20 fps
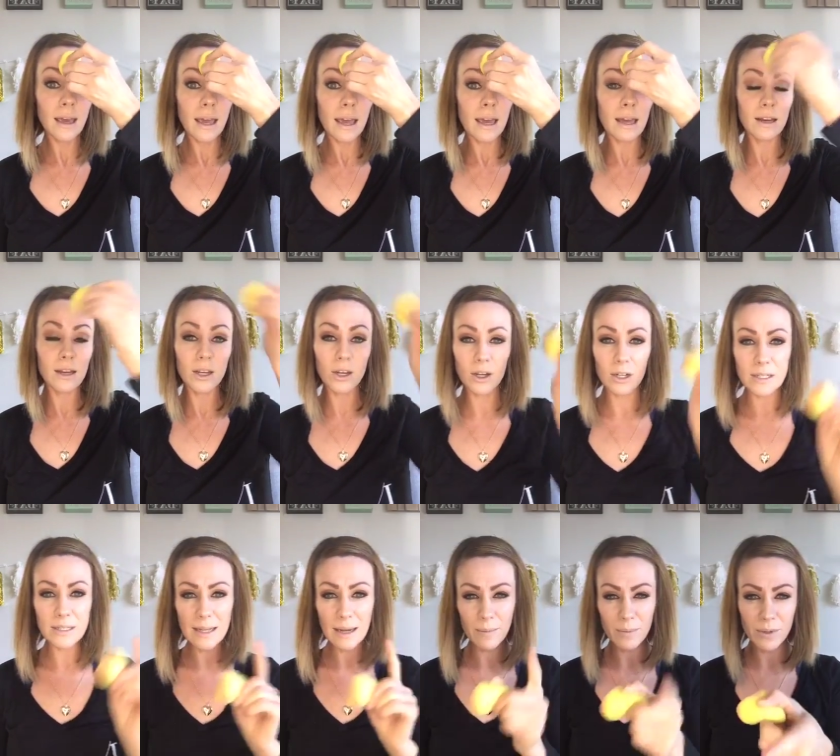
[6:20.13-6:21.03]
And your
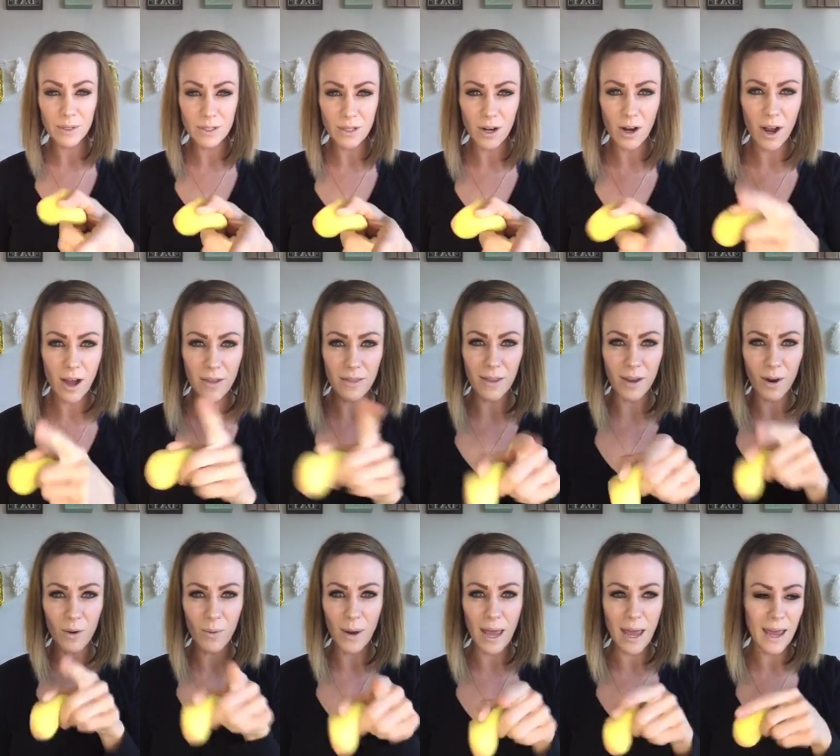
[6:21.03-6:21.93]
samples are on
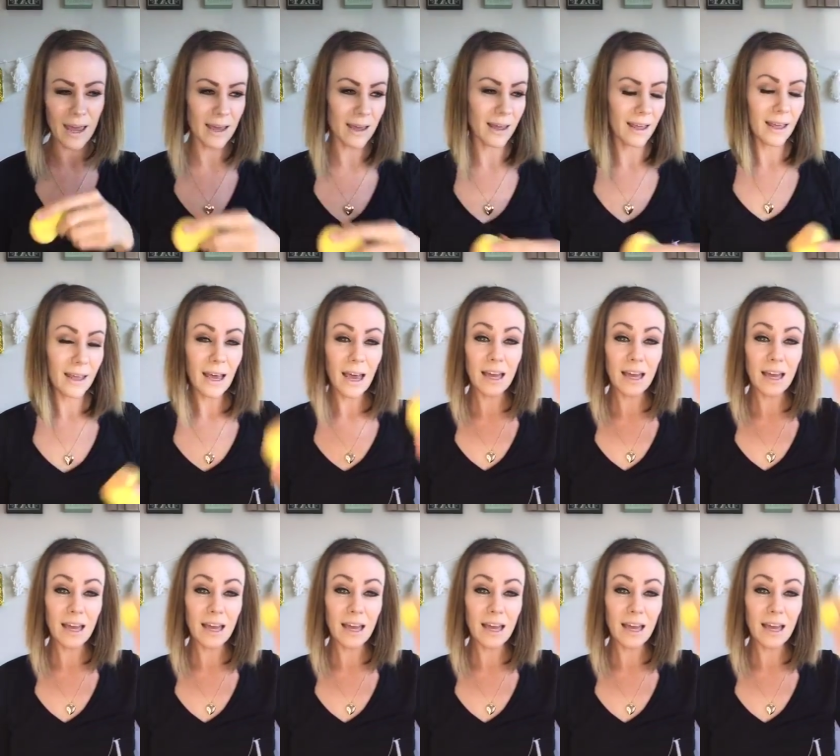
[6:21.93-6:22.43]
their way.